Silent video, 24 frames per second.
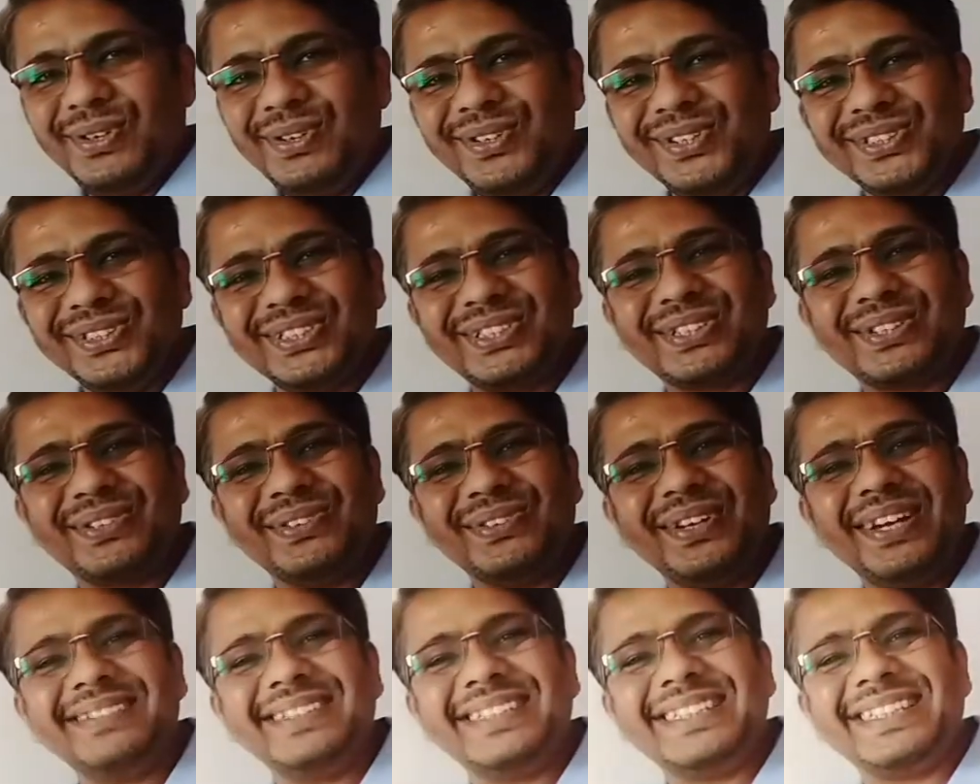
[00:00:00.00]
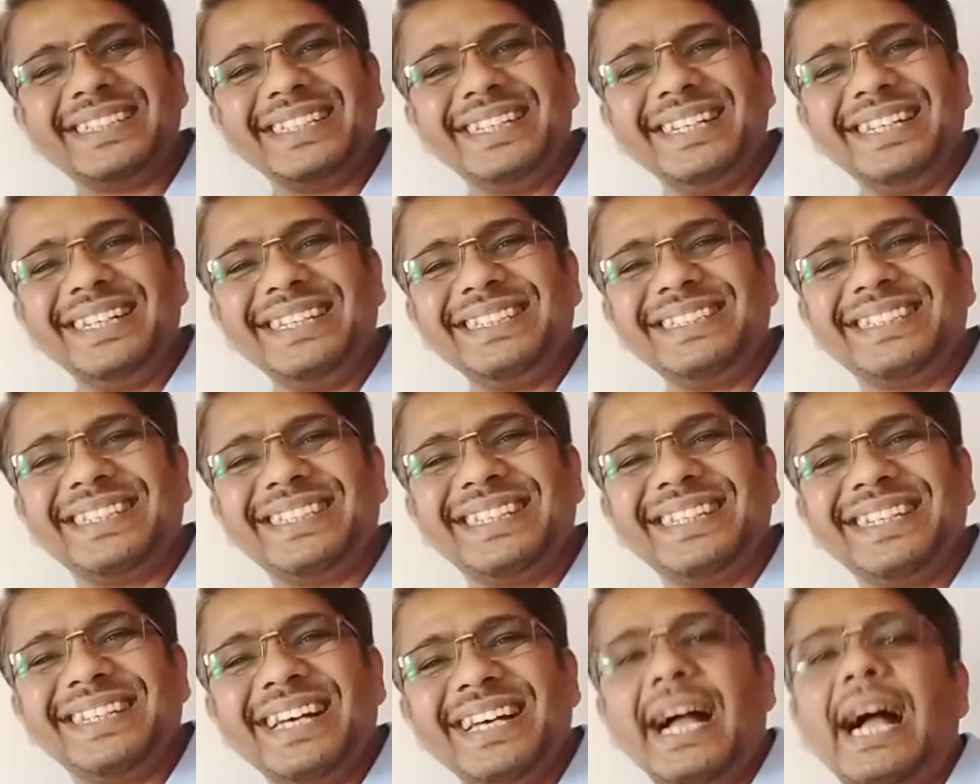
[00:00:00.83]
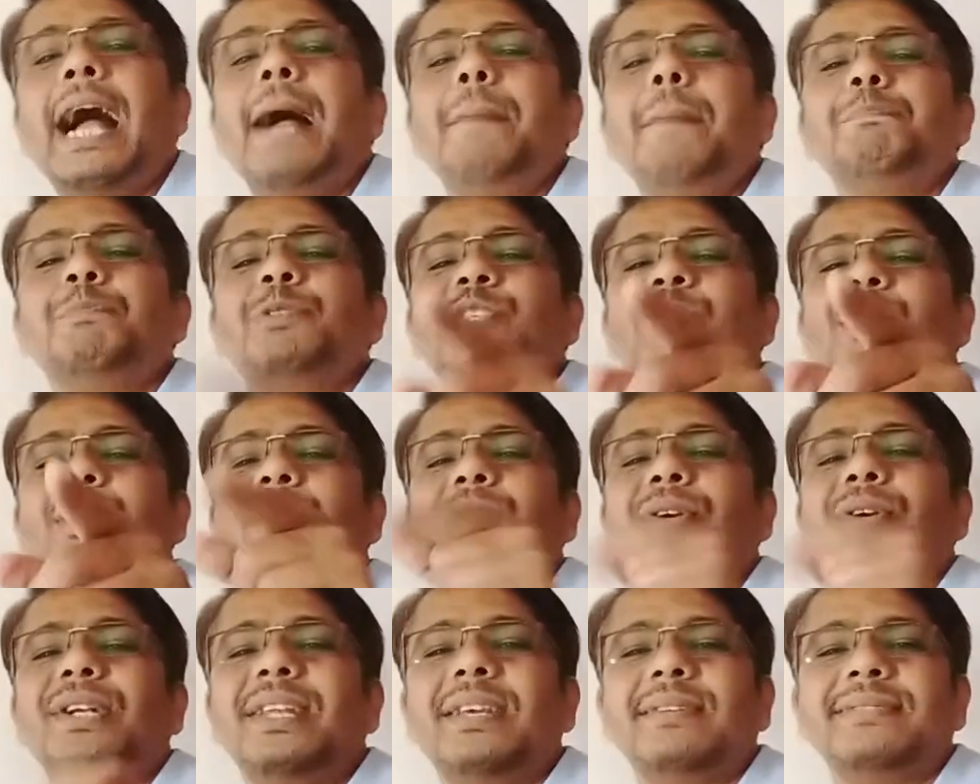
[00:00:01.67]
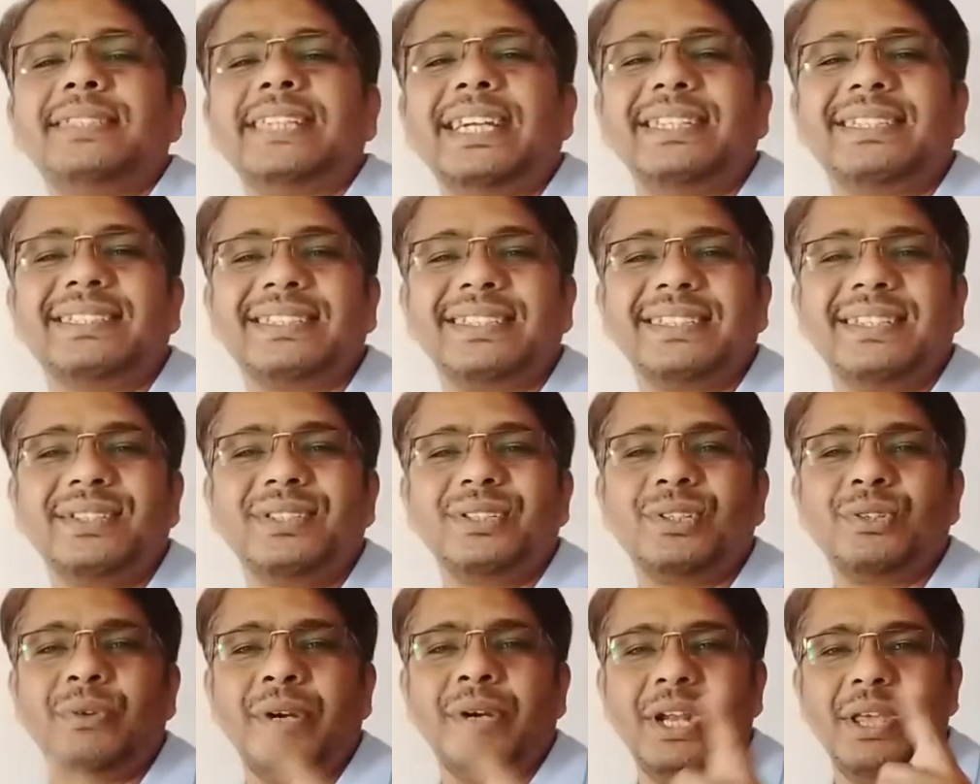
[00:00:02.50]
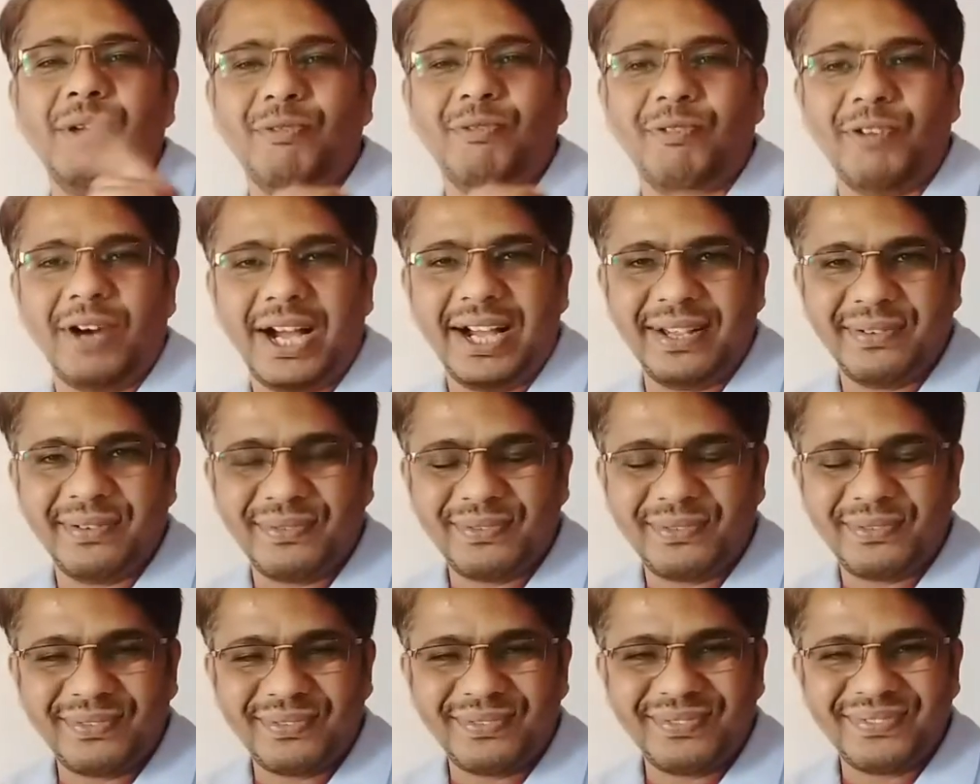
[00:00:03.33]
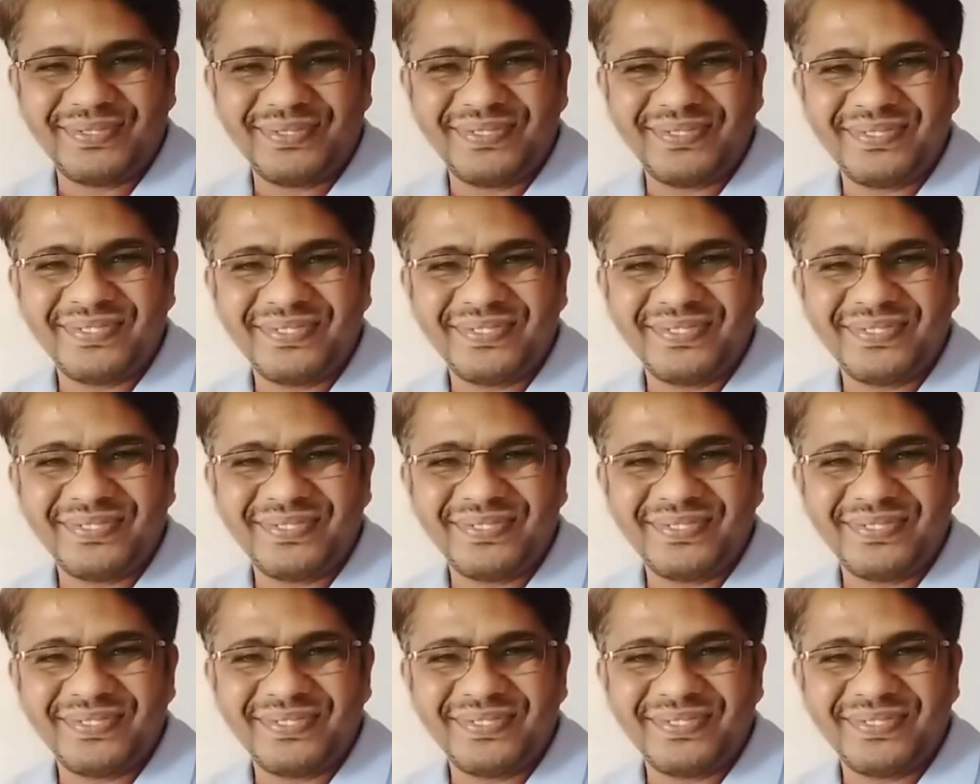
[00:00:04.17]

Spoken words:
Do you know whose square it is? Absolutely right, 25.